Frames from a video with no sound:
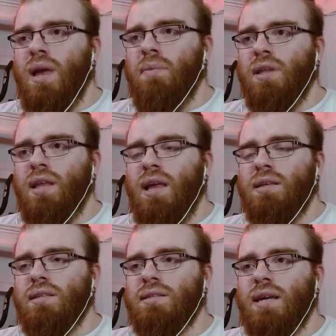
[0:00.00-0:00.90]
Maybe
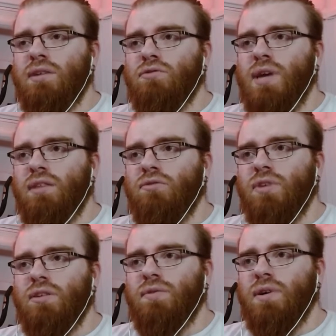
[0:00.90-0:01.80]
they decided to get
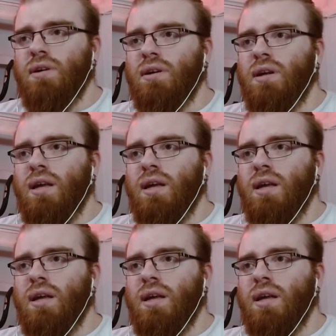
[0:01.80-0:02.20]
rid of her,